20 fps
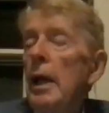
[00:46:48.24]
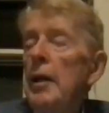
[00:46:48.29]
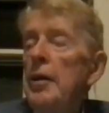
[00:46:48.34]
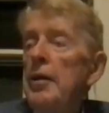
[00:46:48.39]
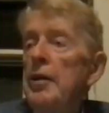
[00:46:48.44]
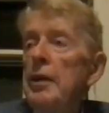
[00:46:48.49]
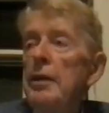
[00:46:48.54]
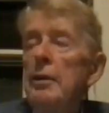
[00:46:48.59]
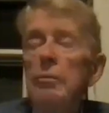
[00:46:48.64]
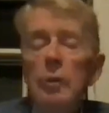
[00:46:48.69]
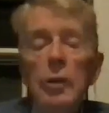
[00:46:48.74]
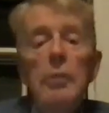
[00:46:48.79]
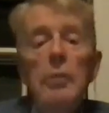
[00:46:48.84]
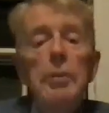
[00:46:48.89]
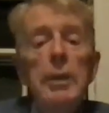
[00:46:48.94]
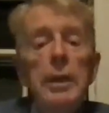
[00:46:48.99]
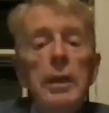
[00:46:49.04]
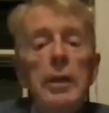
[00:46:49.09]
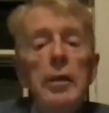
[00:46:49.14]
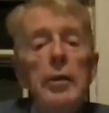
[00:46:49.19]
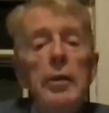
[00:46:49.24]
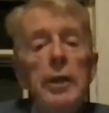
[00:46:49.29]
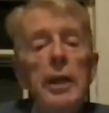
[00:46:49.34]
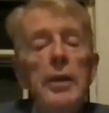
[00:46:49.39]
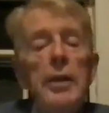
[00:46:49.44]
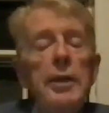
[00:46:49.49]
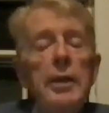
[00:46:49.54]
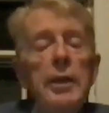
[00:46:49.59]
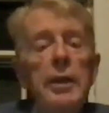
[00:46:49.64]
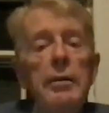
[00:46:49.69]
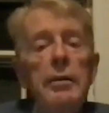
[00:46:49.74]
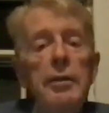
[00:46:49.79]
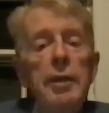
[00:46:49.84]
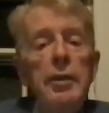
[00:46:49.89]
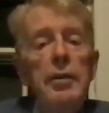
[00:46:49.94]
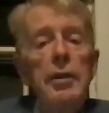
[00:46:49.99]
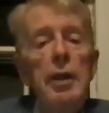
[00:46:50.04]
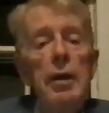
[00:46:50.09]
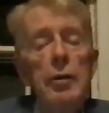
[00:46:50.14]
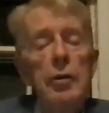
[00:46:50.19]
And he said, wouldn't it be a good idea,
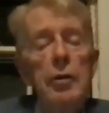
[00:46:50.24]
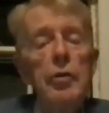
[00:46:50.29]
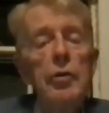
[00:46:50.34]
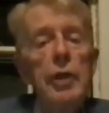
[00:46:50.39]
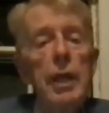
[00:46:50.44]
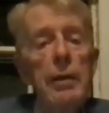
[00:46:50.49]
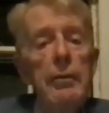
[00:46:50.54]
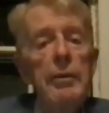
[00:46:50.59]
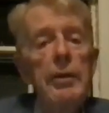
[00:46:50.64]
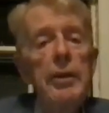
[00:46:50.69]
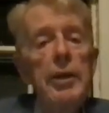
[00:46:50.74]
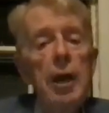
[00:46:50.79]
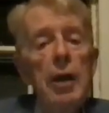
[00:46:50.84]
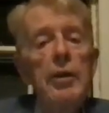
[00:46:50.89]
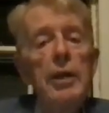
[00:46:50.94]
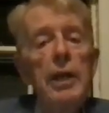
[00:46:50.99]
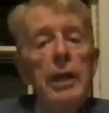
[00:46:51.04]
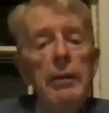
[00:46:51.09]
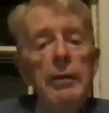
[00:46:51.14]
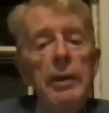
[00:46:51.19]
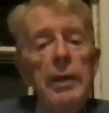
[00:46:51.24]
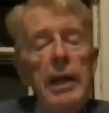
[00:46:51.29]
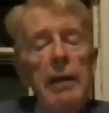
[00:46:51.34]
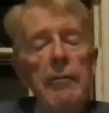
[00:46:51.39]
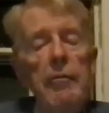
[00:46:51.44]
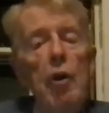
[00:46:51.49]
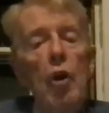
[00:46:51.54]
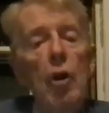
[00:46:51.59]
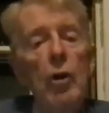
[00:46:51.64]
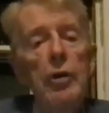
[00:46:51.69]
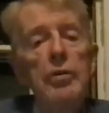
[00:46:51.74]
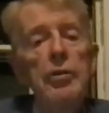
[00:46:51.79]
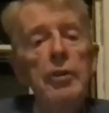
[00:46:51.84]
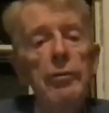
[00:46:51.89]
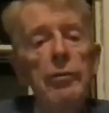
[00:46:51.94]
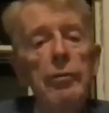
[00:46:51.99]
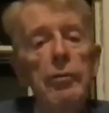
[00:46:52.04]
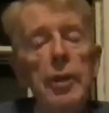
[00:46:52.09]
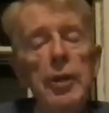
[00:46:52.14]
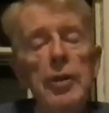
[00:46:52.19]
since your Navy and our Navy have all this
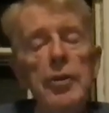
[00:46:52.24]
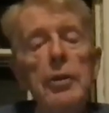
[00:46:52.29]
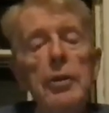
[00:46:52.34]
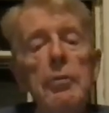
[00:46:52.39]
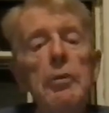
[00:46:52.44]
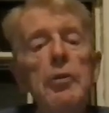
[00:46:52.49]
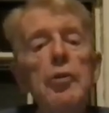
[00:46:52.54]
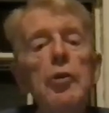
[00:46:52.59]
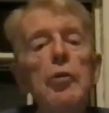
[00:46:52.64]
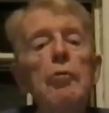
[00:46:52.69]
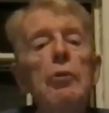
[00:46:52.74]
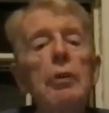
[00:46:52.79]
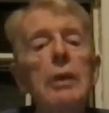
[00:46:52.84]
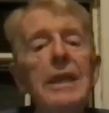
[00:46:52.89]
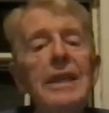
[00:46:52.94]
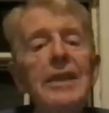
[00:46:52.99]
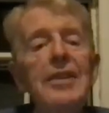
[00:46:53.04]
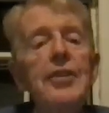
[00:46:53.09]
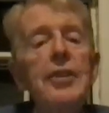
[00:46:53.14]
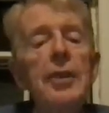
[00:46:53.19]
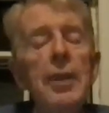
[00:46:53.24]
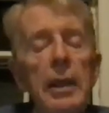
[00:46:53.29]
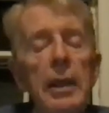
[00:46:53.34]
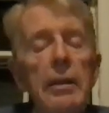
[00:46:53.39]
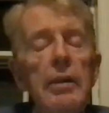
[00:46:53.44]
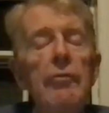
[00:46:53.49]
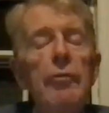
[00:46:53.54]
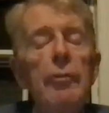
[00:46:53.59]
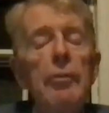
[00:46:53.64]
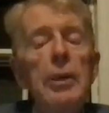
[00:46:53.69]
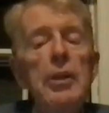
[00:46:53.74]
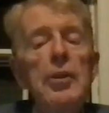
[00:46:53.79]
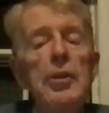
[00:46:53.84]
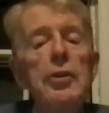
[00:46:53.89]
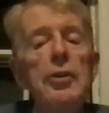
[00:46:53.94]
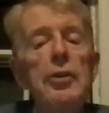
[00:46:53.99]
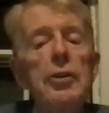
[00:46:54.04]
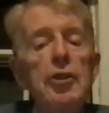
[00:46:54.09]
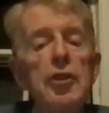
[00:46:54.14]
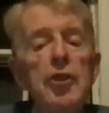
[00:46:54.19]
information, that we sort of release the
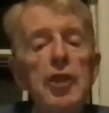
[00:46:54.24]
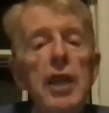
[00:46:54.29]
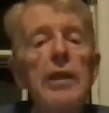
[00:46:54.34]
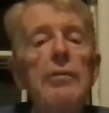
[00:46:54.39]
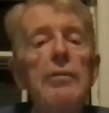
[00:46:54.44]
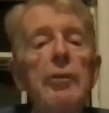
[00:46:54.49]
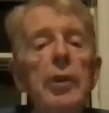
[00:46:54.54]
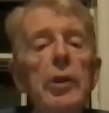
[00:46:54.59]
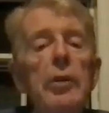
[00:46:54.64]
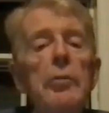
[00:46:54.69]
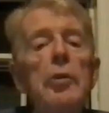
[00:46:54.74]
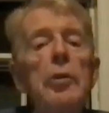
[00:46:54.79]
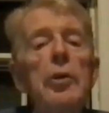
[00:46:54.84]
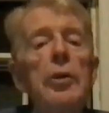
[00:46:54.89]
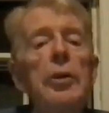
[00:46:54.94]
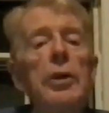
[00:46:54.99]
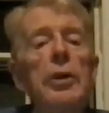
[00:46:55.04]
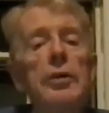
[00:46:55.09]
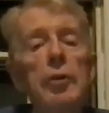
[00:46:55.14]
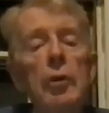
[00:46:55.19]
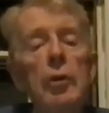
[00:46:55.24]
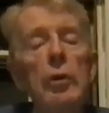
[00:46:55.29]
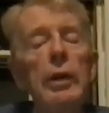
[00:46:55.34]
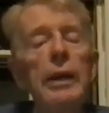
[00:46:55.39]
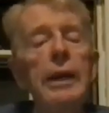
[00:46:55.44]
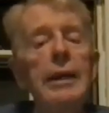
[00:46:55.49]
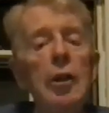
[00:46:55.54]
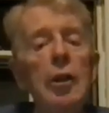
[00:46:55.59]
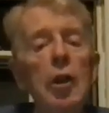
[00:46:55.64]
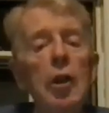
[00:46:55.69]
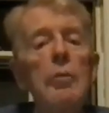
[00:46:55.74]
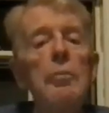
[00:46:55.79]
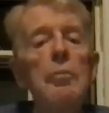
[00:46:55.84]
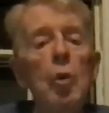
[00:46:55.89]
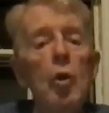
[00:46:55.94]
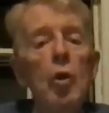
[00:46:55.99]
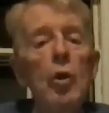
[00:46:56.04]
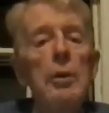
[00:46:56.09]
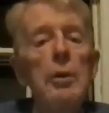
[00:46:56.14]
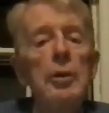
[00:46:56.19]
information to the scientific community so they can learn
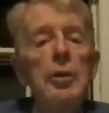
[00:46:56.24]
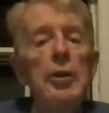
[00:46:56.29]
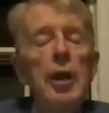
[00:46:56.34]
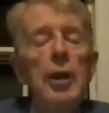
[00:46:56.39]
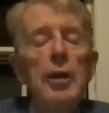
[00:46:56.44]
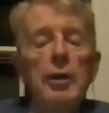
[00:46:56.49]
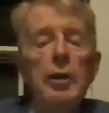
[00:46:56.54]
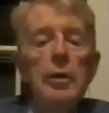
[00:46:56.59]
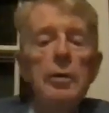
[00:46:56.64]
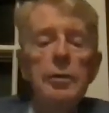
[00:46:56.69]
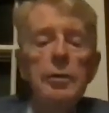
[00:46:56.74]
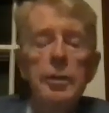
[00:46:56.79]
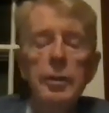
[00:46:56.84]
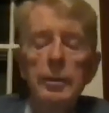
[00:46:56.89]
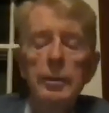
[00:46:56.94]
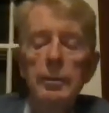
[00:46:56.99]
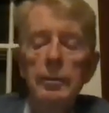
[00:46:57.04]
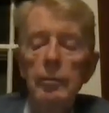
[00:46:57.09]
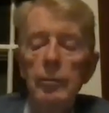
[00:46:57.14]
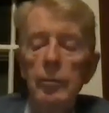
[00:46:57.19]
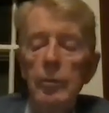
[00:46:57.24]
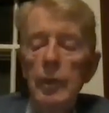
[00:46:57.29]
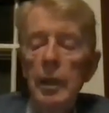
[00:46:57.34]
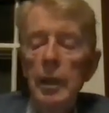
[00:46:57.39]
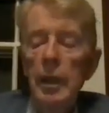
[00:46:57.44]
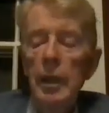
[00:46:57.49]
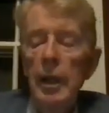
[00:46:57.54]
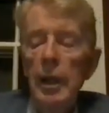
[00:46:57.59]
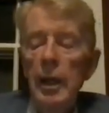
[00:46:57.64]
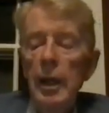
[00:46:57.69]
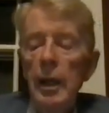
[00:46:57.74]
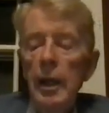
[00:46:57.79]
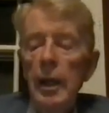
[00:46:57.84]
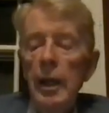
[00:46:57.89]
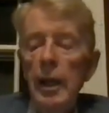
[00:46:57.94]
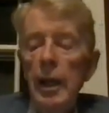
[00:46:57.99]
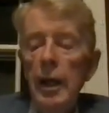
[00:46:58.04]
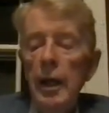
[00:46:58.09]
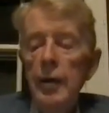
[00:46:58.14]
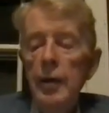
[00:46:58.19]
more about the Arctic Ocean?
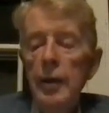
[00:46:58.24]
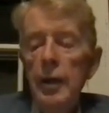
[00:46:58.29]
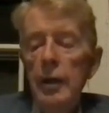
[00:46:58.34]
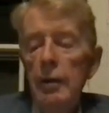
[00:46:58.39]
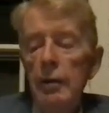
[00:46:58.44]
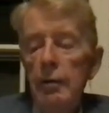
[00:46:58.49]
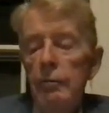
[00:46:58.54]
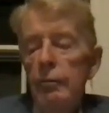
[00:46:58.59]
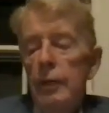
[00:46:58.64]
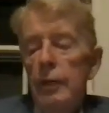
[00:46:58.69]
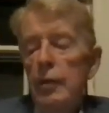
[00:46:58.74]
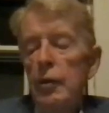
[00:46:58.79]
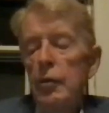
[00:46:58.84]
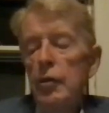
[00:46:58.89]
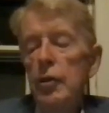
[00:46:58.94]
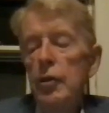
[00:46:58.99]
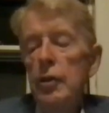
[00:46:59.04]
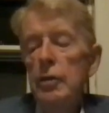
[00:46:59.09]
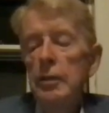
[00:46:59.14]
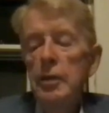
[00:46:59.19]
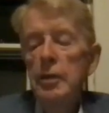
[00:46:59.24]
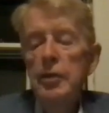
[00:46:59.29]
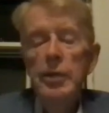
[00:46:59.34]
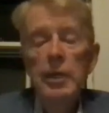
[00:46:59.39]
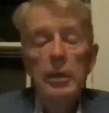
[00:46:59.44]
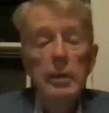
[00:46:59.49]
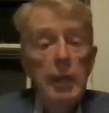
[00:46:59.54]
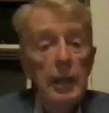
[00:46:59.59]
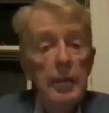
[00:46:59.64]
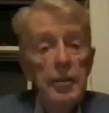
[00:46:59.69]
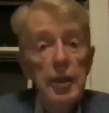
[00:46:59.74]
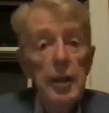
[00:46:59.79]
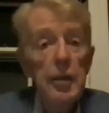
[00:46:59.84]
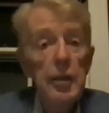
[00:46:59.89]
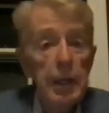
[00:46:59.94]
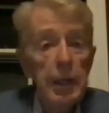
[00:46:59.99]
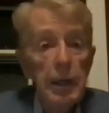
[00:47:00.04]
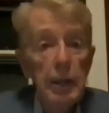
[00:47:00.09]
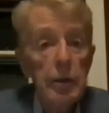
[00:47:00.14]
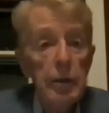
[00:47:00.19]
And Victor Chernomyrdin said, that
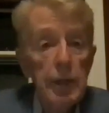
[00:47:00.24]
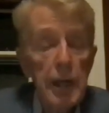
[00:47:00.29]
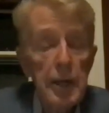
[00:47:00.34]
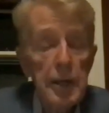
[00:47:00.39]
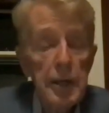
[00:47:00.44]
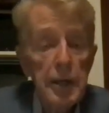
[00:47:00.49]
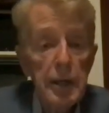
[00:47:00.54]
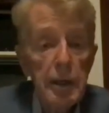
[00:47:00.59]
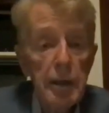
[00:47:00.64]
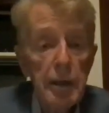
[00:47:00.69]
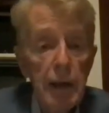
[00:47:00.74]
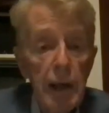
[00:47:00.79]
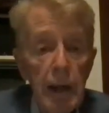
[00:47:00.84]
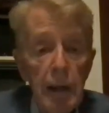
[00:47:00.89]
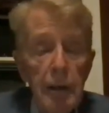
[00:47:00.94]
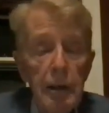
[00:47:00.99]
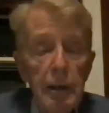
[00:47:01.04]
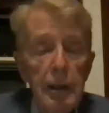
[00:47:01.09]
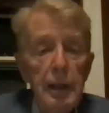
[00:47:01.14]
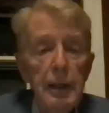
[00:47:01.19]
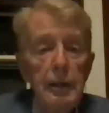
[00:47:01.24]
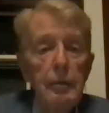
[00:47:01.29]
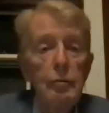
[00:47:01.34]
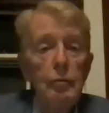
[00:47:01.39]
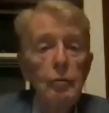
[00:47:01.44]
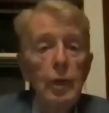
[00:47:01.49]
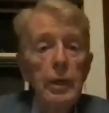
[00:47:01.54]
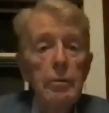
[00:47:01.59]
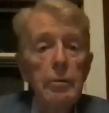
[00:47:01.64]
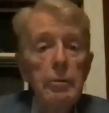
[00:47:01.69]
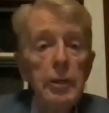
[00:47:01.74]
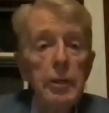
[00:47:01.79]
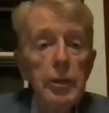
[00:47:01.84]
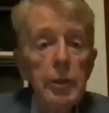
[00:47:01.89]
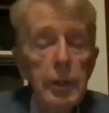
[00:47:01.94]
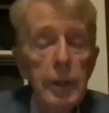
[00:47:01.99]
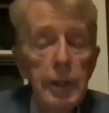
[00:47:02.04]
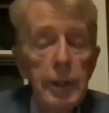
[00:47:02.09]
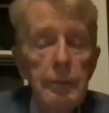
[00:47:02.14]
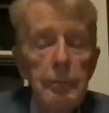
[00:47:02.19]
sounds like a good idea, Al. Why don't we
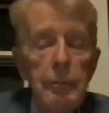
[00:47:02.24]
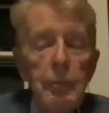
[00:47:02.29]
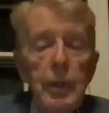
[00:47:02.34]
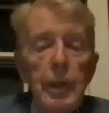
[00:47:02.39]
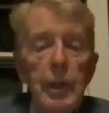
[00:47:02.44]
do it?